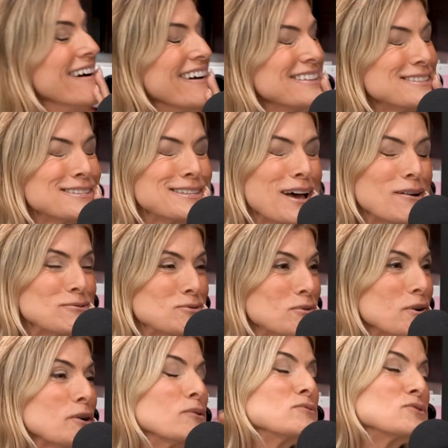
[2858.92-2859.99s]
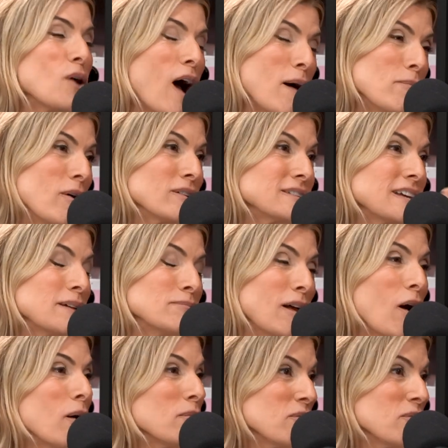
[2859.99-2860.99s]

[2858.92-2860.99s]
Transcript: So true. So I'm on team. Now I'm